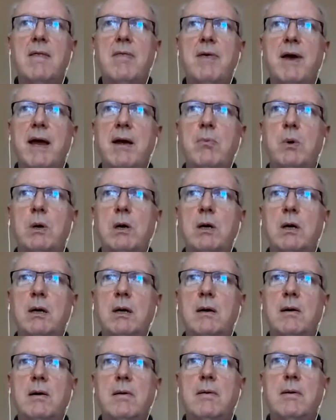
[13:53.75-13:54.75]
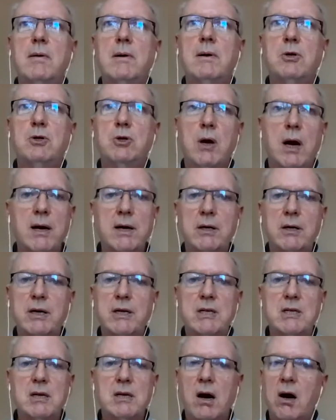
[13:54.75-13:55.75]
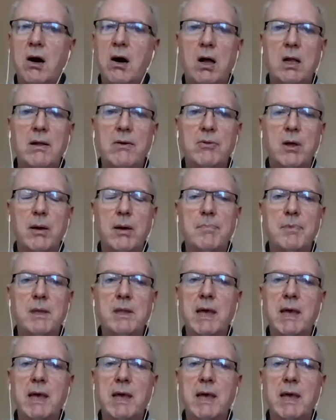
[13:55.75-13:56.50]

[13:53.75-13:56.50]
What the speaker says: They were drunkards, all of them.